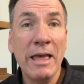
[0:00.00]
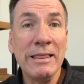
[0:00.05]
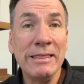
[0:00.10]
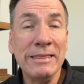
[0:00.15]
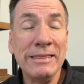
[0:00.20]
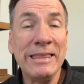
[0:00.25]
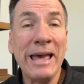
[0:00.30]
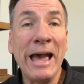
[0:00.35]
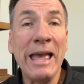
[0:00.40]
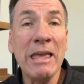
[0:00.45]

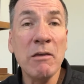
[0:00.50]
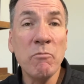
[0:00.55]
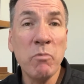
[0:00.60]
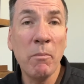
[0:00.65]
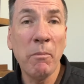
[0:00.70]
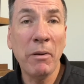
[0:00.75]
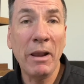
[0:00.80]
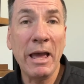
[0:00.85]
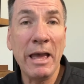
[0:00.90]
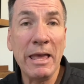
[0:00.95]
they were
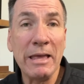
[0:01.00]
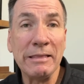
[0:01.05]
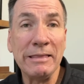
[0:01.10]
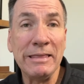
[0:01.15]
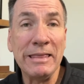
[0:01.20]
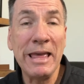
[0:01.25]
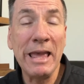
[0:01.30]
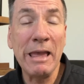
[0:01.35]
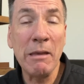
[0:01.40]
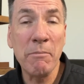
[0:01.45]
playing
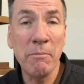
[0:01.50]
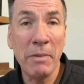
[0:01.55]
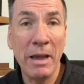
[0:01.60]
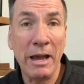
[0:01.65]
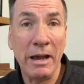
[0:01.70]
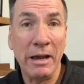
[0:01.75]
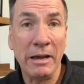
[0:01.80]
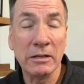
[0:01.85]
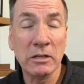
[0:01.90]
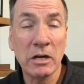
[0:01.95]
their
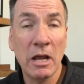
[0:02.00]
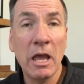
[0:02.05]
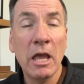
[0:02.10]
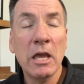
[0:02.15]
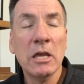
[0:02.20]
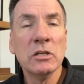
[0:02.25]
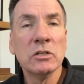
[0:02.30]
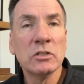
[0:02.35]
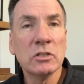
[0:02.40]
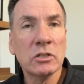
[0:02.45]
part
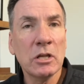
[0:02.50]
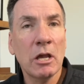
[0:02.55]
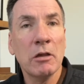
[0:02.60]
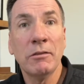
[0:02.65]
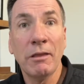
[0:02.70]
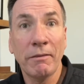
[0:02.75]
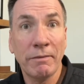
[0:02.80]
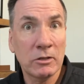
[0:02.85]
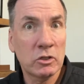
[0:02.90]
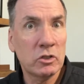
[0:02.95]
so
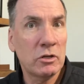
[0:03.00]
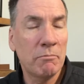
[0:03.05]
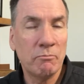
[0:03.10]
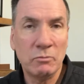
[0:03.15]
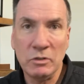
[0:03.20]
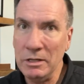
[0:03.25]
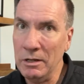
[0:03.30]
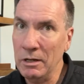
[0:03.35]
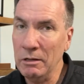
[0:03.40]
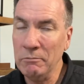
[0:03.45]
that the ship
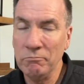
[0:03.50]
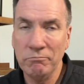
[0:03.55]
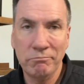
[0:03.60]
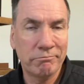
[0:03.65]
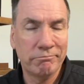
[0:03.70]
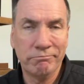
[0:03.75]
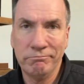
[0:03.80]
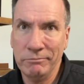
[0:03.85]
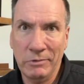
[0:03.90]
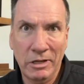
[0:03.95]
didn't
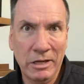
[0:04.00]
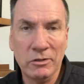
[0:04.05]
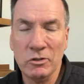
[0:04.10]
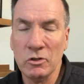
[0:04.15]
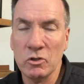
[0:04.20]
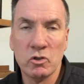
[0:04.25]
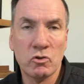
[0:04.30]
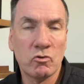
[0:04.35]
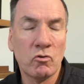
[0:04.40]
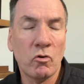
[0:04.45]
get
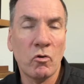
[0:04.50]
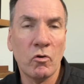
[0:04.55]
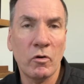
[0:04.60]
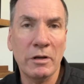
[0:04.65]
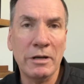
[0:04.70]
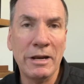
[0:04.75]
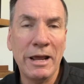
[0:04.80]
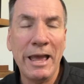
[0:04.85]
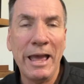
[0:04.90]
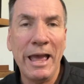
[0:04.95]
destroyed
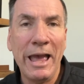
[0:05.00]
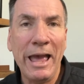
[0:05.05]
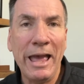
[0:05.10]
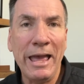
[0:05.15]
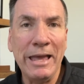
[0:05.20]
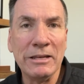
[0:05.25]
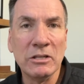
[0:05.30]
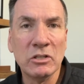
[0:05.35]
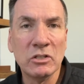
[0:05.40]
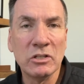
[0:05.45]

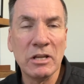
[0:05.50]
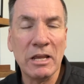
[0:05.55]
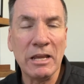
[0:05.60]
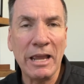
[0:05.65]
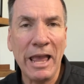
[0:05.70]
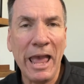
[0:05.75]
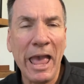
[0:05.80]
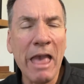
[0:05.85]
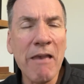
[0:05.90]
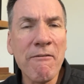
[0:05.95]
and sink.
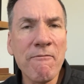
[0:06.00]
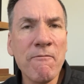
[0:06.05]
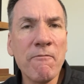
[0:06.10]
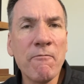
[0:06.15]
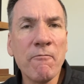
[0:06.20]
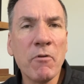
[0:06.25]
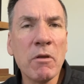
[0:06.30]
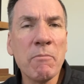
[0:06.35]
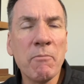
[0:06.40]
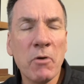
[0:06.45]

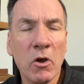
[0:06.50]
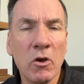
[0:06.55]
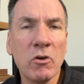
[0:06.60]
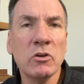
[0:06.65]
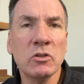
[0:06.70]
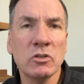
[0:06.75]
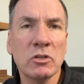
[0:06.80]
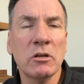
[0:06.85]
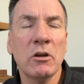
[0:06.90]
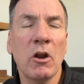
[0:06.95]
Every
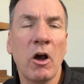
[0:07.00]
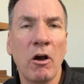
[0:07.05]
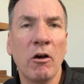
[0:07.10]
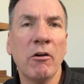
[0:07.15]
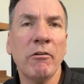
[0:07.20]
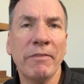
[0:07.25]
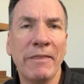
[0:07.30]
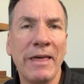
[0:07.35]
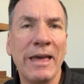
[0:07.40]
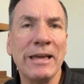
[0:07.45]
person
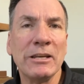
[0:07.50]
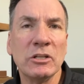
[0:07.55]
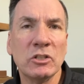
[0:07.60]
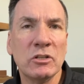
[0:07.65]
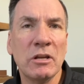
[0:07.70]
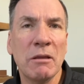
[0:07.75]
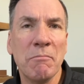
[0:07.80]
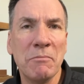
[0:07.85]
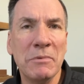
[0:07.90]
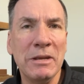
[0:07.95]
on that
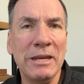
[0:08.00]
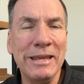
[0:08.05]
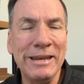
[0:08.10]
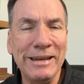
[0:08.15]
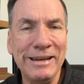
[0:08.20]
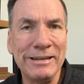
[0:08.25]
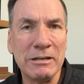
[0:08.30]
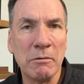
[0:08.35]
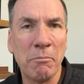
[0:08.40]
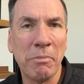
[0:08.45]
ship
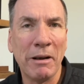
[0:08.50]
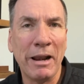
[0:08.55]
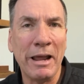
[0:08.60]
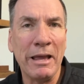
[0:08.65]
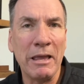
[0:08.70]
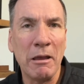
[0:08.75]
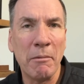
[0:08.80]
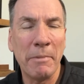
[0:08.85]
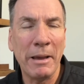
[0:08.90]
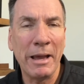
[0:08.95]
needed to play
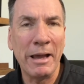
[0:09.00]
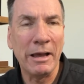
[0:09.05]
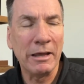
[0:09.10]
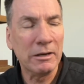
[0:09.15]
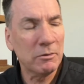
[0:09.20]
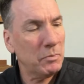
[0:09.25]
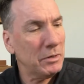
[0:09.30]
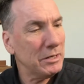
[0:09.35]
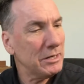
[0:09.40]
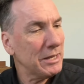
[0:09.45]
a part.
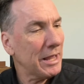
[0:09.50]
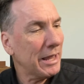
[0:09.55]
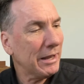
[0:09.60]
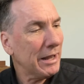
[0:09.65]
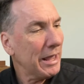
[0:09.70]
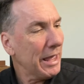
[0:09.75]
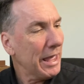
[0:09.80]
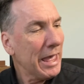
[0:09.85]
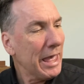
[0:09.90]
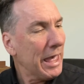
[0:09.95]
But yet,
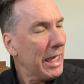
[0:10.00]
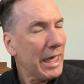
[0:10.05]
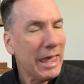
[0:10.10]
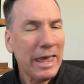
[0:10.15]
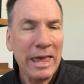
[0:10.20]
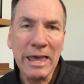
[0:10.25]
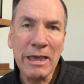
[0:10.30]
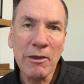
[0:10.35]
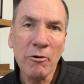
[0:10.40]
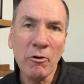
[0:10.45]

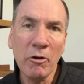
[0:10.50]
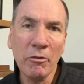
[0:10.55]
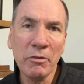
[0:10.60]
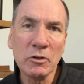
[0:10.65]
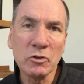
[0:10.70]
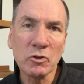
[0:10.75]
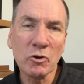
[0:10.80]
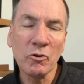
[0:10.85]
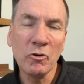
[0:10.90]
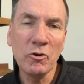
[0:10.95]
here on this
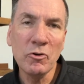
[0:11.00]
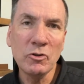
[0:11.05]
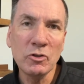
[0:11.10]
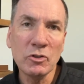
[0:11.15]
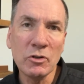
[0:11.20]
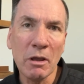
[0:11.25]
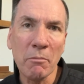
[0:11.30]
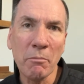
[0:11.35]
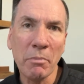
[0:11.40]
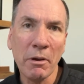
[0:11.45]
cruise
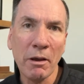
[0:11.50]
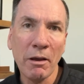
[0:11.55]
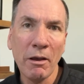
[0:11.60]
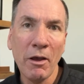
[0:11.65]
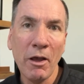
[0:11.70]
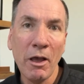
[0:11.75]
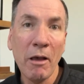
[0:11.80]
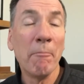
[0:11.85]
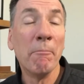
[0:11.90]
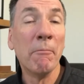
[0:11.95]
ship,
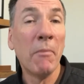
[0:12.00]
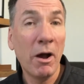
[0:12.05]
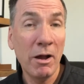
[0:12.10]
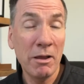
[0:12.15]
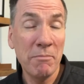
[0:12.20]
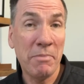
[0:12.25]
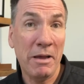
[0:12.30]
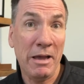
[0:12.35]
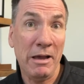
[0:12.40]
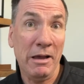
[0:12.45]
my
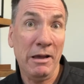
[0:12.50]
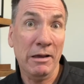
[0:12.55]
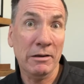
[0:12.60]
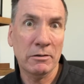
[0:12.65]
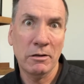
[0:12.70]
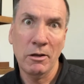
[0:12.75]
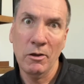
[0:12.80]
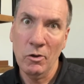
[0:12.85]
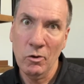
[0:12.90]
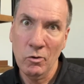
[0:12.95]

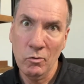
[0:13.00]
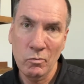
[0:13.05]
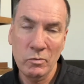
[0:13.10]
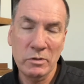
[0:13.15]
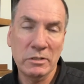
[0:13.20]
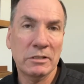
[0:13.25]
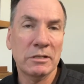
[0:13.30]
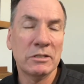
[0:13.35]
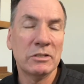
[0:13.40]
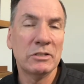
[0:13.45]
part was
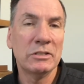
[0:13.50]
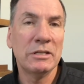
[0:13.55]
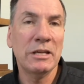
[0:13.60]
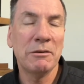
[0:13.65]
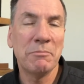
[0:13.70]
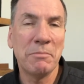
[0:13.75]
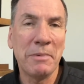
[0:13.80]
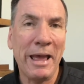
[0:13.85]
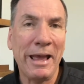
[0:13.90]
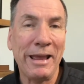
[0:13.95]
to
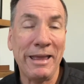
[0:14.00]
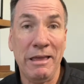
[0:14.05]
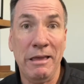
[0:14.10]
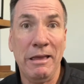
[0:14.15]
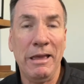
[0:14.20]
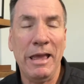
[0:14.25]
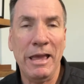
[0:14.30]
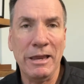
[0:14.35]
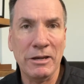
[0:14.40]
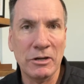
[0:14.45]
sit back
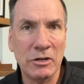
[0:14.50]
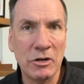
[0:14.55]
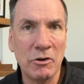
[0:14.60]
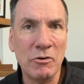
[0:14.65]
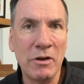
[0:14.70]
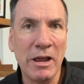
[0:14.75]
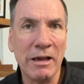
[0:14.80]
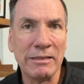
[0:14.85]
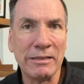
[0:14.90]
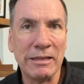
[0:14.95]
and do
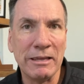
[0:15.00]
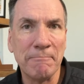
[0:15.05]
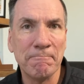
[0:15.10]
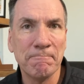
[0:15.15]
nothing.